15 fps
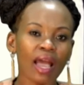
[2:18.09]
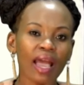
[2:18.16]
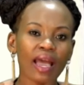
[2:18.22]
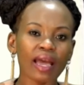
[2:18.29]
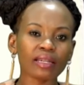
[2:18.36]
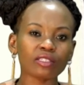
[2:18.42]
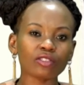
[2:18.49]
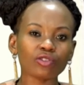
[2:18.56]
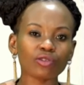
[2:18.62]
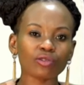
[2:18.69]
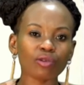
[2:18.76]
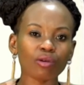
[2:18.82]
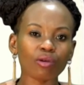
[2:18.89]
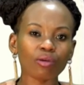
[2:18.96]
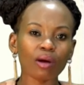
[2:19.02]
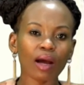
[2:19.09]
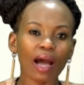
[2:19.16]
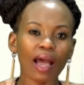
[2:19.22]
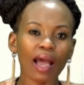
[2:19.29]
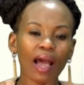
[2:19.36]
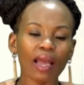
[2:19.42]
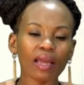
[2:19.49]
And, you know,
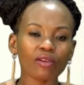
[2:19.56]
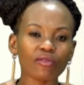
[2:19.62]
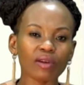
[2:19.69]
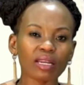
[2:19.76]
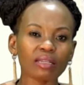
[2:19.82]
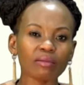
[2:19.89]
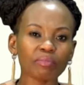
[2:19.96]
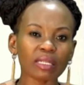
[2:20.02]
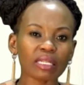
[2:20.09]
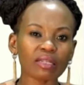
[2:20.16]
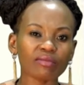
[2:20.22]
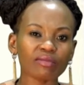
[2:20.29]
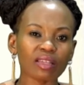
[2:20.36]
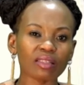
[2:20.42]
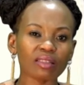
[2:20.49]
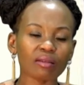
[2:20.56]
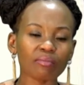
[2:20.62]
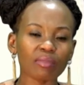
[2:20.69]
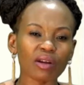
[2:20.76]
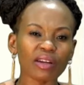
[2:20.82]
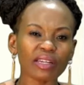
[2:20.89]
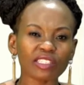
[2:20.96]
I really believe that the
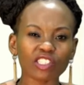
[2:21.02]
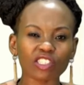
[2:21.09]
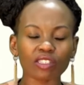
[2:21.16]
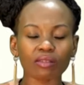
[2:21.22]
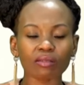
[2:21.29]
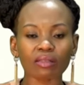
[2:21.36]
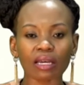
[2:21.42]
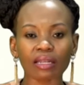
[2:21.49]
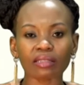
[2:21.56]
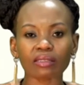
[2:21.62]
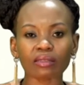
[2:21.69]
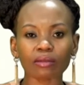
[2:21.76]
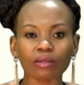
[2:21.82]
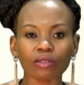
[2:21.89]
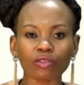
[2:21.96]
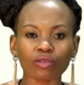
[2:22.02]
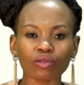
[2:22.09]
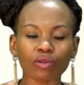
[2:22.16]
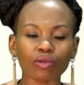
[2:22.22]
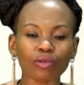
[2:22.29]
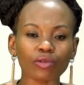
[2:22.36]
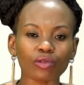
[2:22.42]
marriage that, you
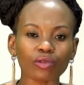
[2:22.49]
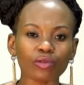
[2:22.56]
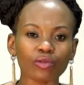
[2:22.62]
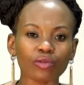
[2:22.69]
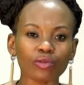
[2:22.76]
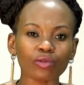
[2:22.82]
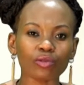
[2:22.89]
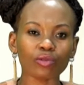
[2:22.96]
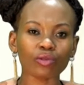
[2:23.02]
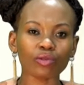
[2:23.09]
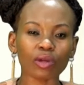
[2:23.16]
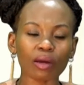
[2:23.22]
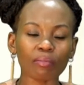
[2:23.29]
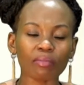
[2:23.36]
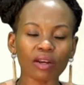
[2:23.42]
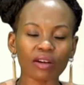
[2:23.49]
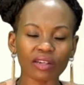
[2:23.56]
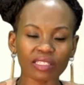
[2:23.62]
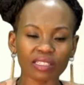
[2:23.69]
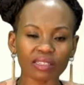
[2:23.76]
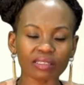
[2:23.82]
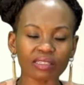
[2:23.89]
know, you a
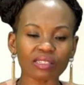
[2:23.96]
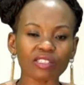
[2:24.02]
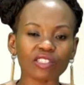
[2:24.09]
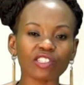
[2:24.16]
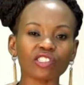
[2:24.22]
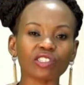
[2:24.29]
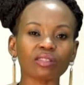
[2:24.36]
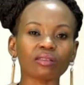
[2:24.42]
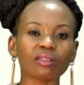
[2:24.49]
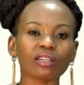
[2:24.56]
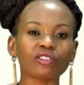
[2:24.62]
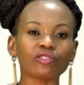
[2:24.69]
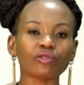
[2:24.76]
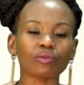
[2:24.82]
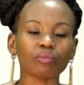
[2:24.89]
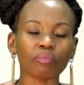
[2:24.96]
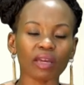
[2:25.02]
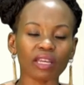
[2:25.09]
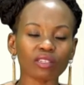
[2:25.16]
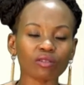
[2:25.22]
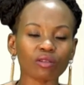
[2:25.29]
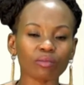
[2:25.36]
marital decision that you
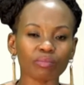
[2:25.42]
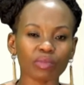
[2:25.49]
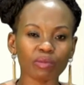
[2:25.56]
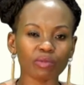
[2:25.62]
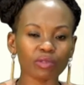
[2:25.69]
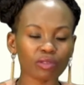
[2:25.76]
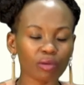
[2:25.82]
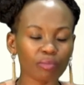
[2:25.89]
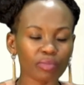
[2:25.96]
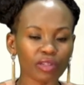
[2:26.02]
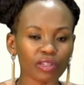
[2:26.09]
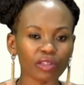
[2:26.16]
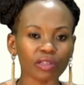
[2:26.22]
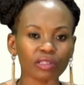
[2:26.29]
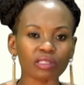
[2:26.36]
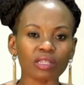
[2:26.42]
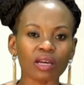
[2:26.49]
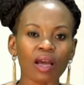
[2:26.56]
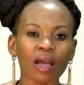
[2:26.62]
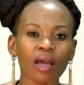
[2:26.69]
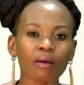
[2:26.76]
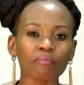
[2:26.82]
base on people's opinions
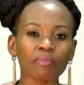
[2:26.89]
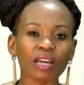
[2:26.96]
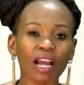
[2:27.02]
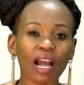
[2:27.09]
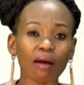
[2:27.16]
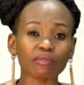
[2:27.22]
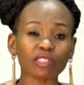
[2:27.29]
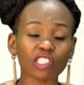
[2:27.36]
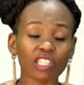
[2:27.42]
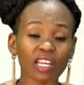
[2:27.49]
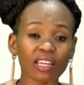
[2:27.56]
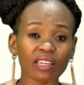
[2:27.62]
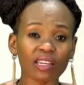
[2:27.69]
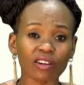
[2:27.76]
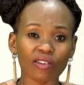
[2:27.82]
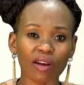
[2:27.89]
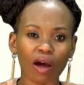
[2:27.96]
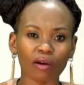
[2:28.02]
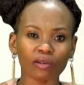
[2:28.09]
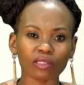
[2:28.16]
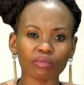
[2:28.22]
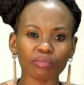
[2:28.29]
becomes shaky
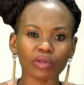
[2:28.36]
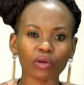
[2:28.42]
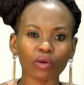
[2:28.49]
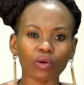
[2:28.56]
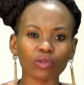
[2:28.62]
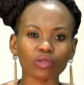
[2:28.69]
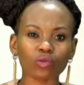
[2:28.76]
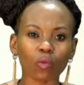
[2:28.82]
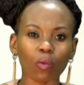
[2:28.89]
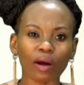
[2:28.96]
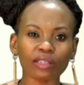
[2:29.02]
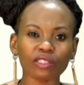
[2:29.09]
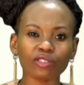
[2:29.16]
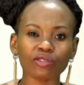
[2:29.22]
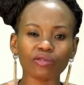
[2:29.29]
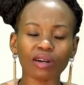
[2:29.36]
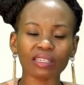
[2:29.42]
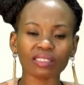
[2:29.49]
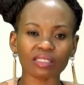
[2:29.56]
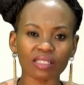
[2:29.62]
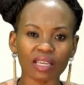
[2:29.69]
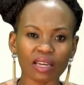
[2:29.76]
ground, because once you
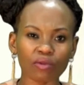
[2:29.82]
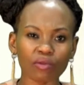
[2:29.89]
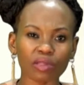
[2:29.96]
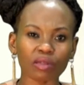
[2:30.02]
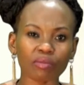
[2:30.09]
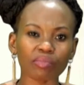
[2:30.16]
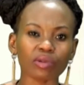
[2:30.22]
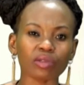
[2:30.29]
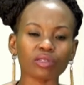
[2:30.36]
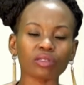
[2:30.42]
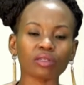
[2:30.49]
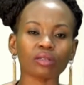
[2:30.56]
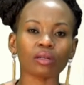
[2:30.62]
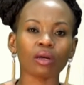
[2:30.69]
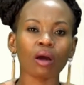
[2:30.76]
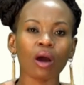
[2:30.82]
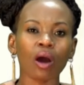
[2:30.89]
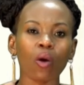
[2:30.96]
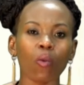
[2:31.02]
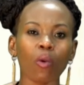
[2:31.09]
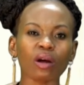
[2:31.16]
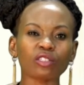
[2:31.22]
are staying with the person,
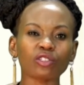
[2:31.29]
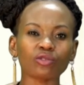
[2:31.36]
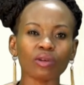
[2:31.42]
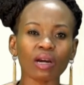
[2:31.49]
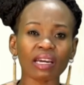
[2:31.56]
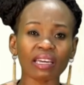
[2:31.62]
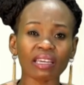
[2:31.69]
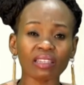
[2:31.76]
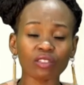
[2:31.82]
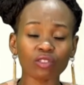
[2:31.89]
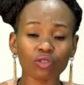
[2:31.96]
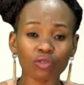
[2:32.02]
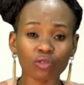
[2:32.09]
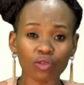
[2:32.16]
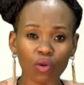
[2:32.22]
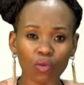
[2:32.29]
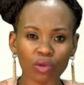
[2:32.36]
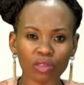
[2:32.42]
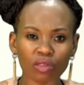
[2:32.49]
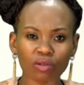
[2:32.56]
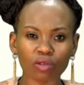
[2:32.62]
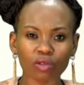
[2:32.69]
once you are getting to know
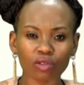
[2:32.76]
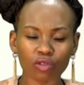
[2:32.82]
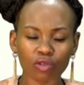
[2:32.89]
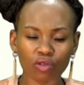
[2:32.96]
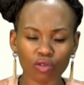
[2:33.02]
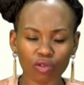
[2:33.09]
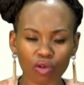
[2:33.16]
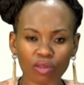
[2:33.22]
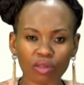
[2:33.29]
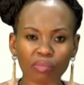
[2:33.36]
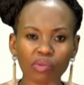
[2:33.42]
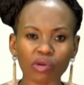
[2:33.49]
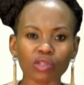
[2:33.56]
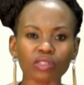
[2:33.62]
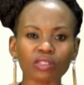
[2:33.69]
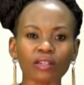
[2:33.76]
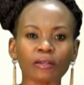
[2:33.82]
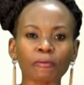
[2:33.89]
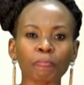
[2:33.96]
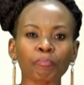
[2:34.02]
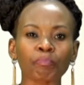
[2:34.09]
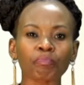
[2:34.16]
the
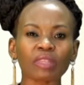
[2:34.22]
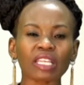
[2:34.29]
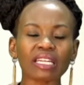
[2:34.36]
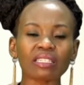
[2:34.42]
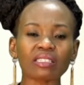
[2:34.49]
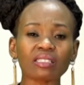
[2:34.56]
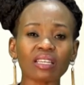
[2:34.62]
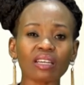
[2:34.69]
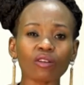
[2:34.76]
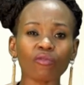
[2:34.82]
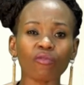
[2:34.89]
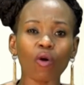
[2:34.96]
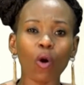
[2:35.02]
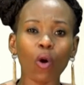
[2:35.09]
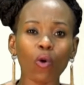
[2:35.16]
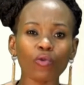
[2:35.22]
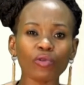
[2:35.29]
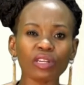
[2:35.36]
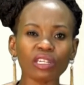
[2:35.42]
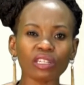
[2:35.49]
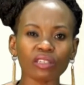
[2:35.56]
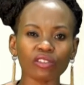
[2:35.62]
person, instead of
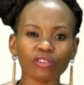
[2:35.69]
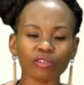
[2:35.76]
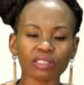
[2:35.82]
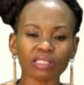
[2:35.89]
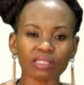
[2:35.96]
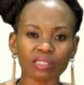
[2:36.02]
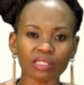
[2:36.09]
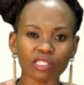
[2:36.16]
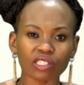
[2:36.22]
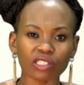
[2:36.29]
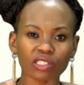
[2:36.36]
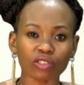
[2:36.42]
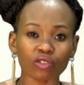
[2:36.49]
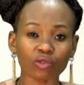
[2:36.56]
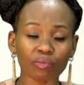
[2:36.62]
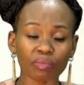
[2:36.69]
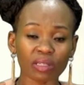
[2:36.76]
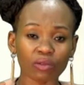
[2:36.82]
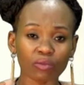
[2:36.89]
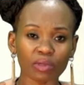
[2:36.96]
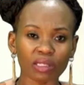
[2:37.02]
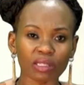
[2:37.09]
owning your decision to
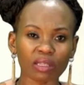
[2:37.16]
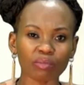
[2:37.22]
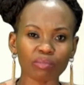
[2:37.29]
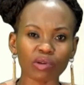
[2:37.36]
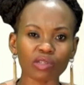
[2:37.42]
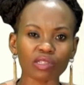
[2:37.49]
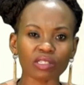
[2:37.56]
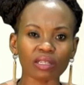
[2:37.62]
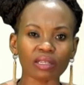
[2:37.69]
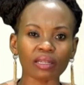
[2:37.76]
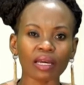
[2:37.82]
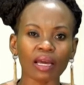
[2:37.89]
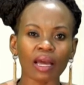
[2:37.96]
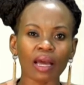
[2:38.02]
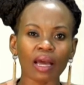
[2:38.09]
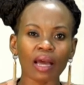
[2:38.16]
be with that person,